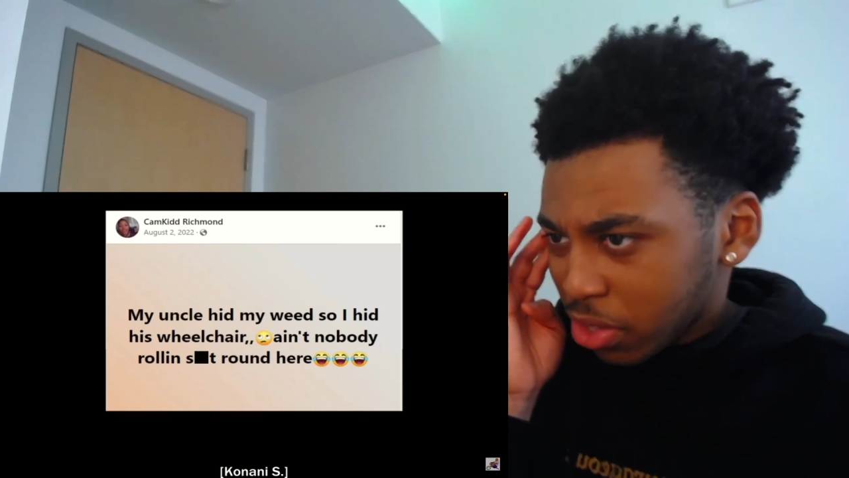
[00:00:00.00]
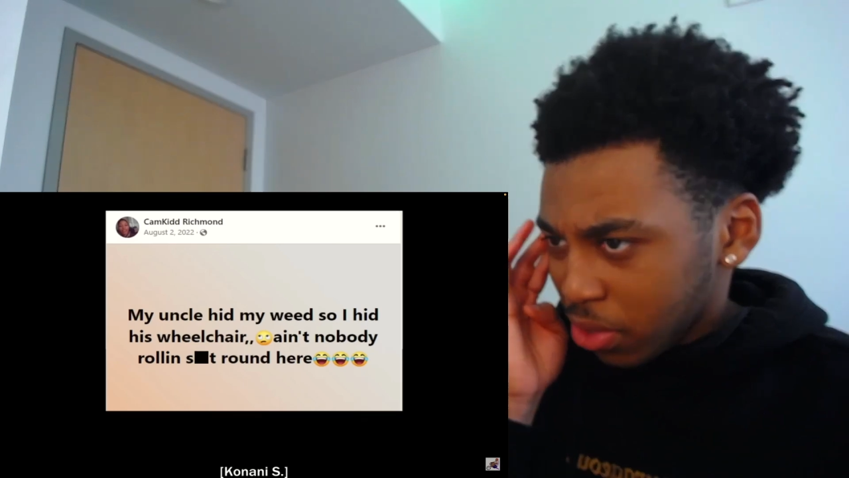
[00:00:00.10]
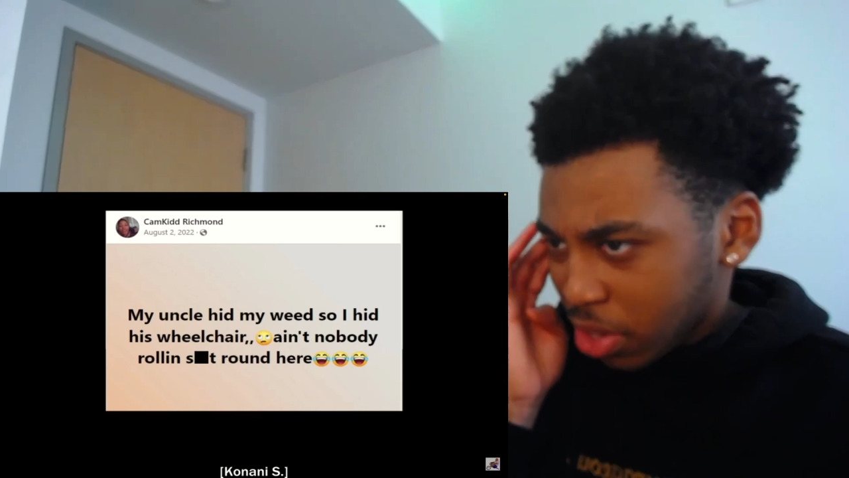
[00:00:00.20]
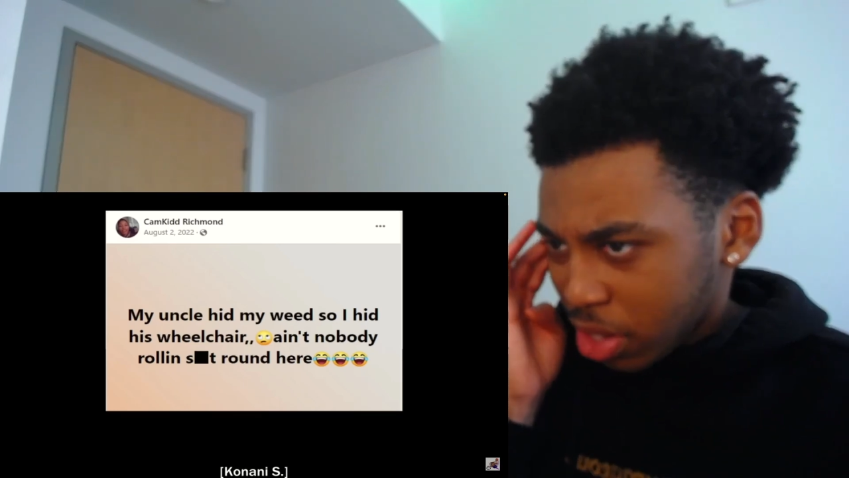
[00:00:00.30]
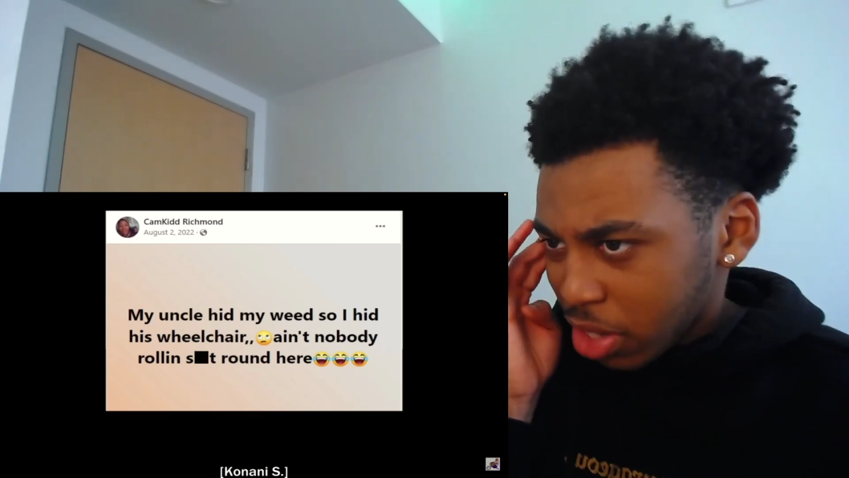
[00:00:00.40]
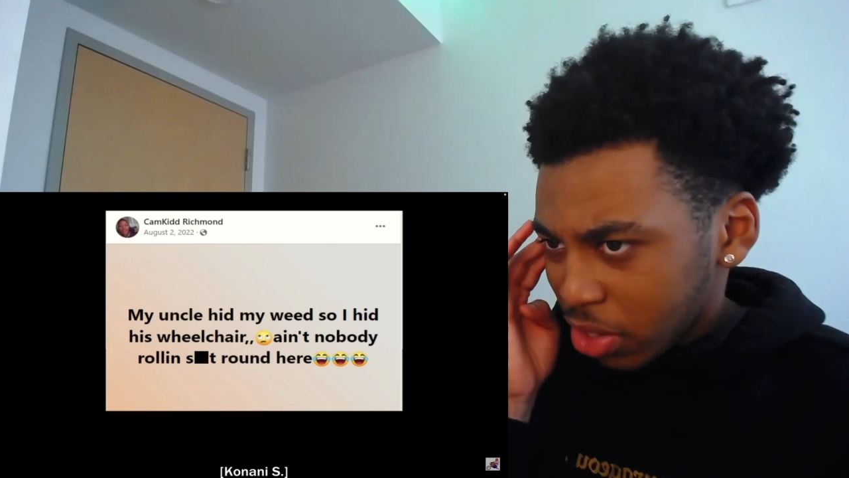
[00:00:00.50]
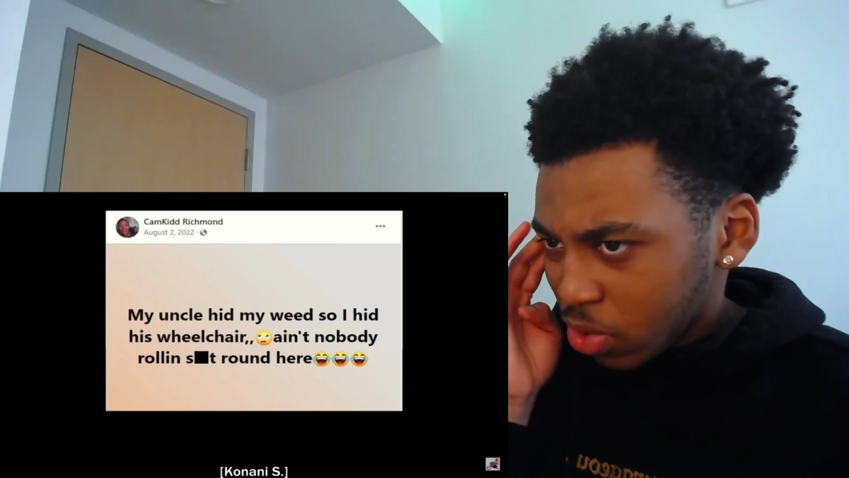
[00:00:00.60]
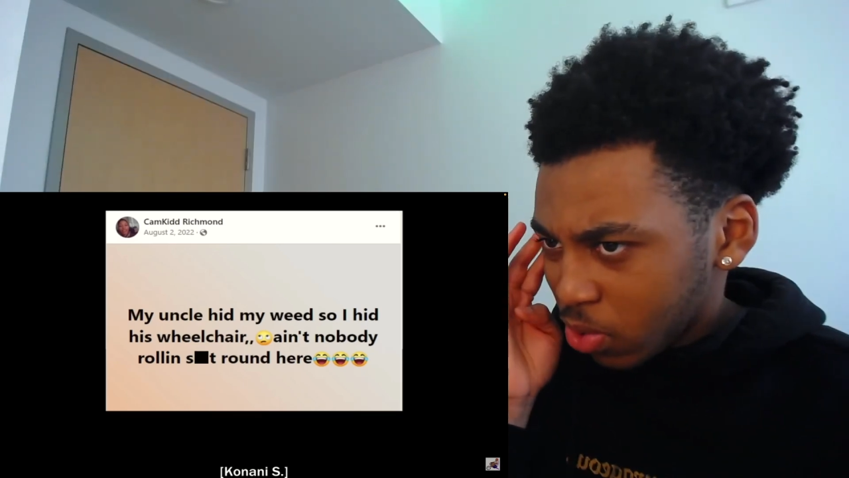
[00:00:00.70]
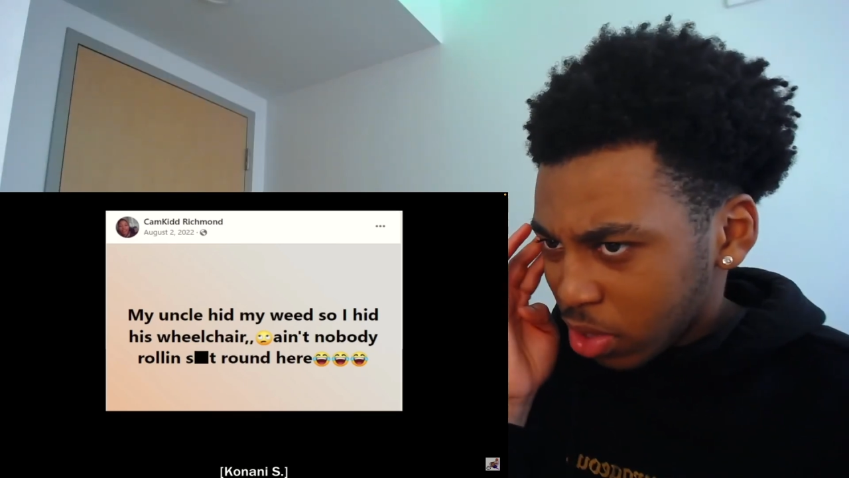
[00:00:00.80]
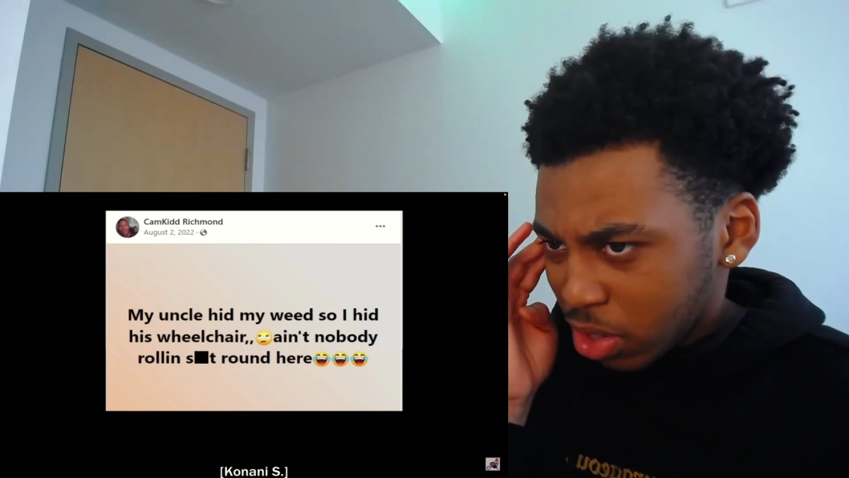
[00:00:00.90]
Oh, I hate
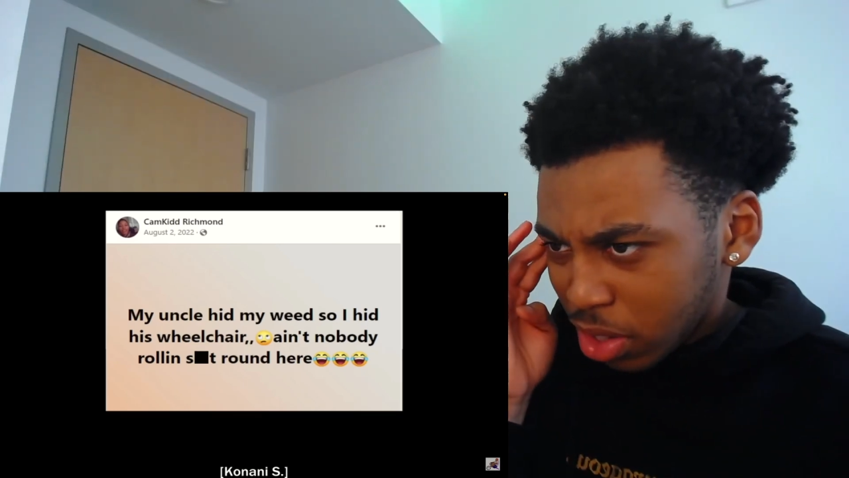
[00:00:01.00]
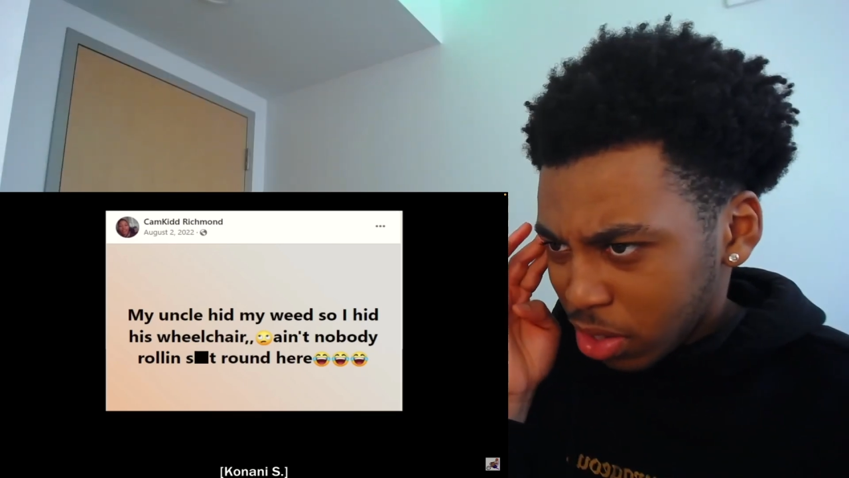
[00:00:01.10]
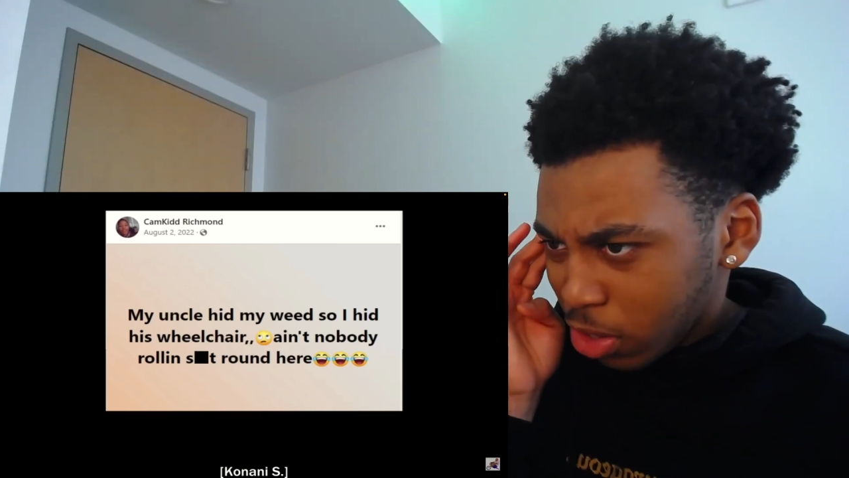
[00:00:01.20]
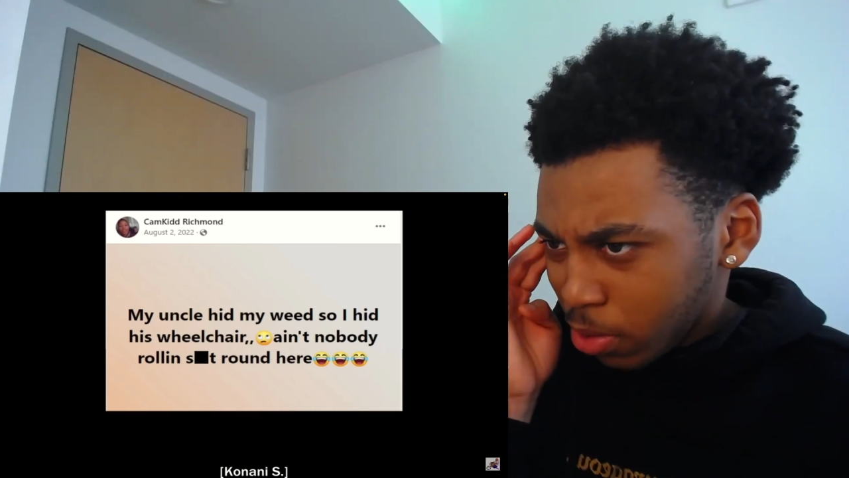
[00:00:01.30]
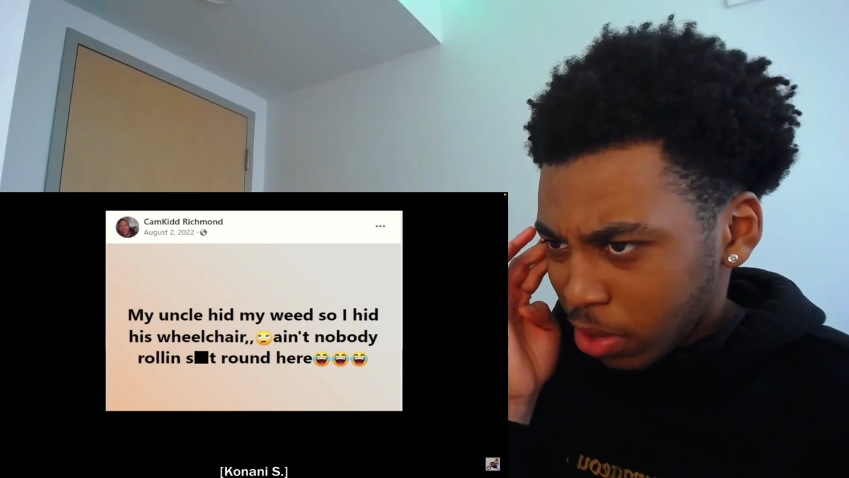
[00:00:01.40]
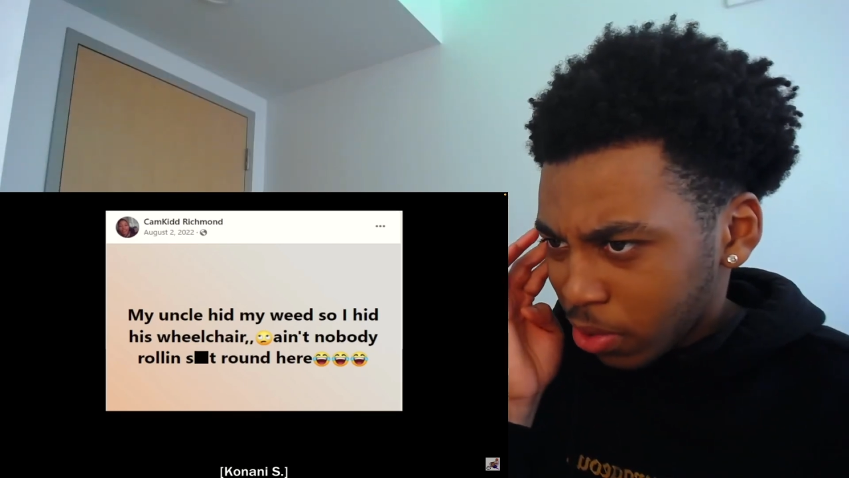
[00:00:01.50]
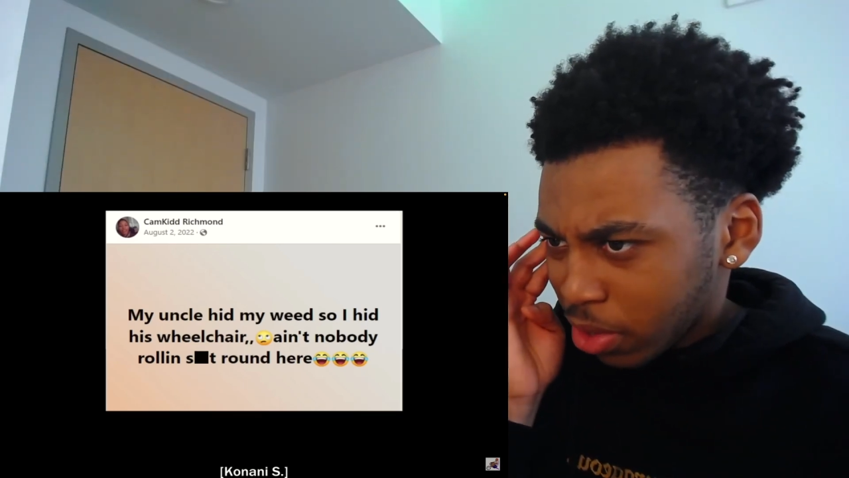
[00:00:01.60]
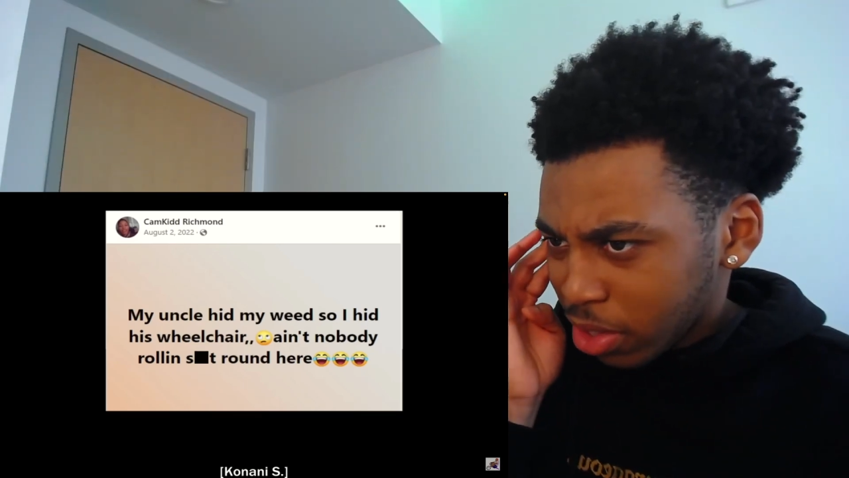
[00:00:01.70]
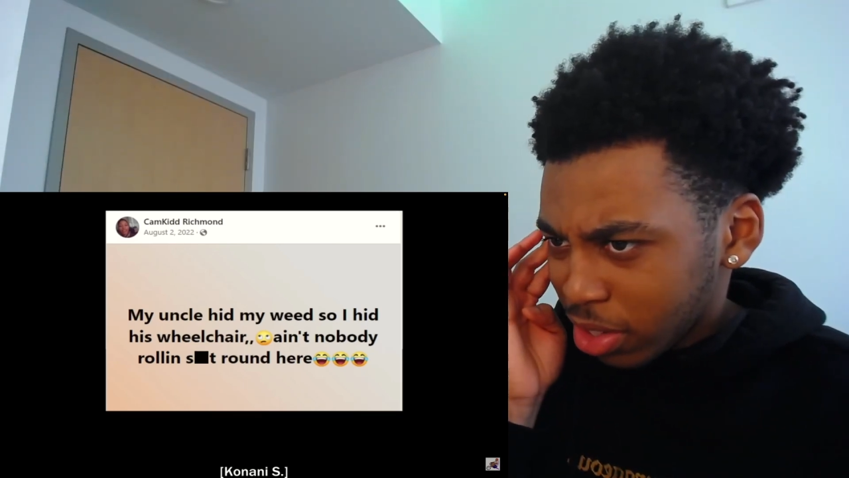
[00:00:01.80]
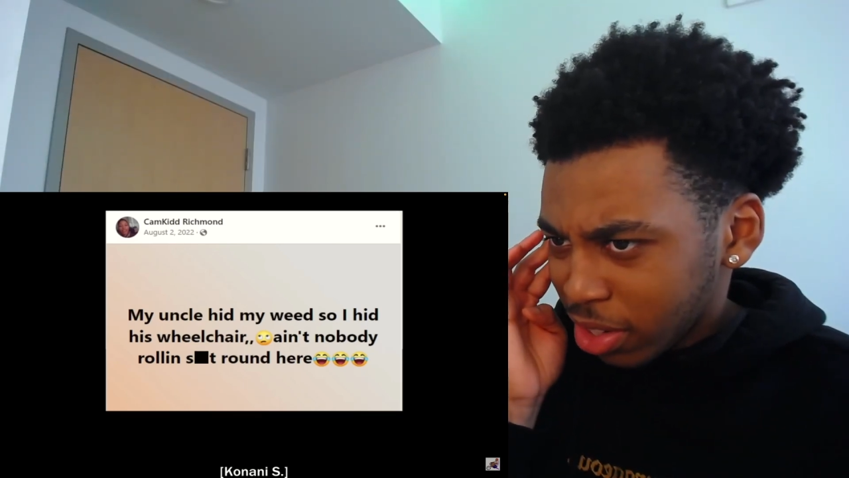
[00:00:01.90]
it. You know what you're
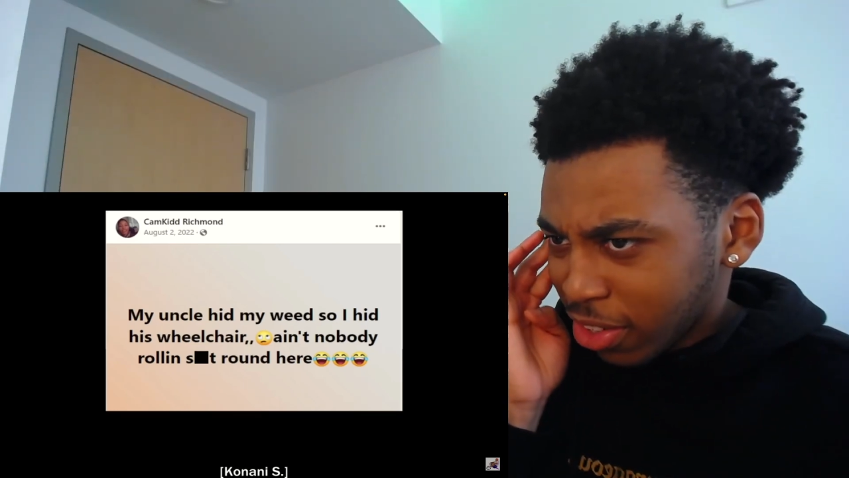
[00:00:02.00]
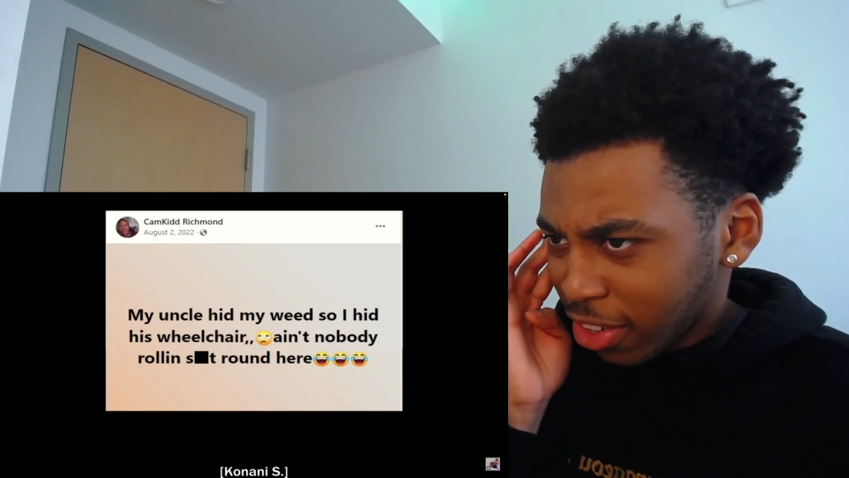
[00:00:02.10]
rolling shit.